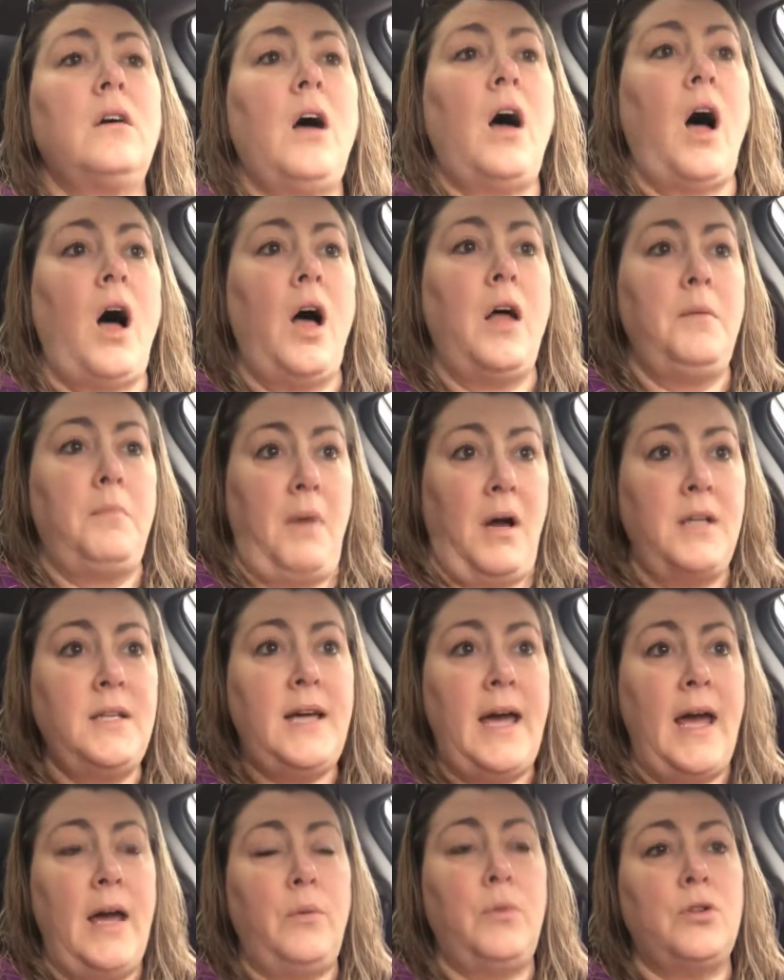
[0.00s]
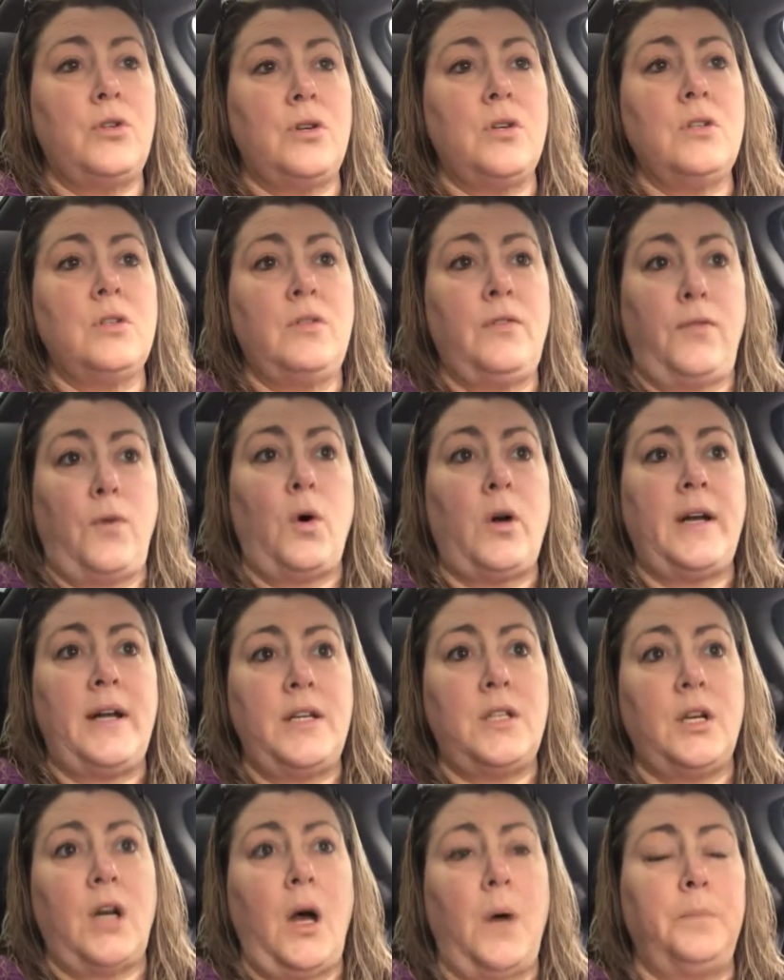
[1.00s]
on Monday, which was 4
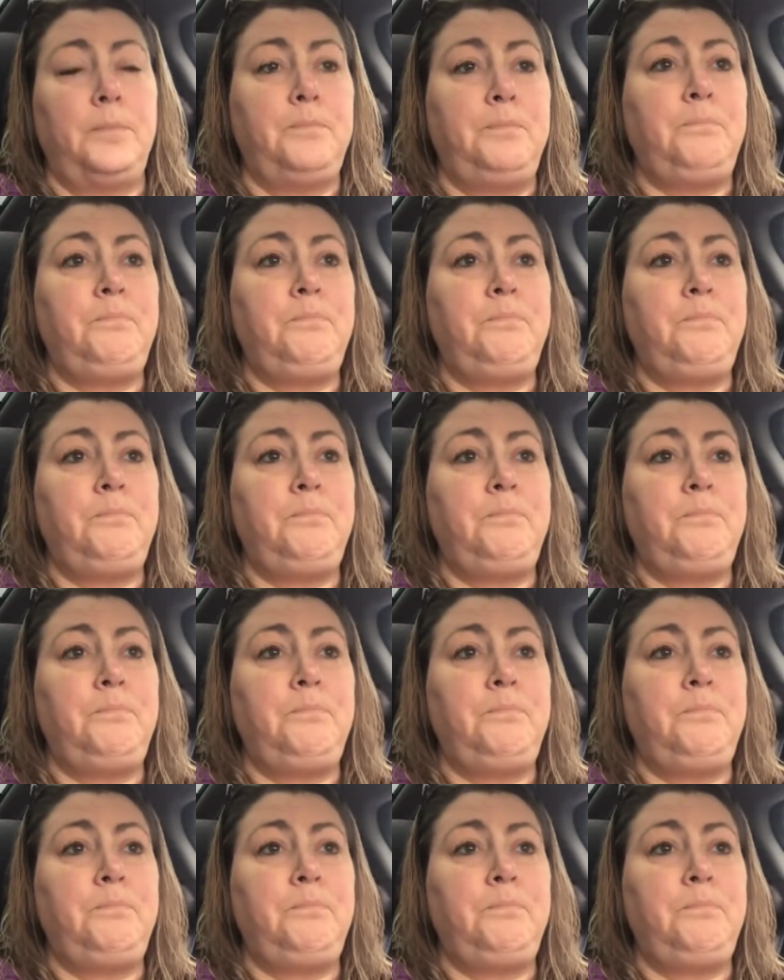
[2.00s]
days ago.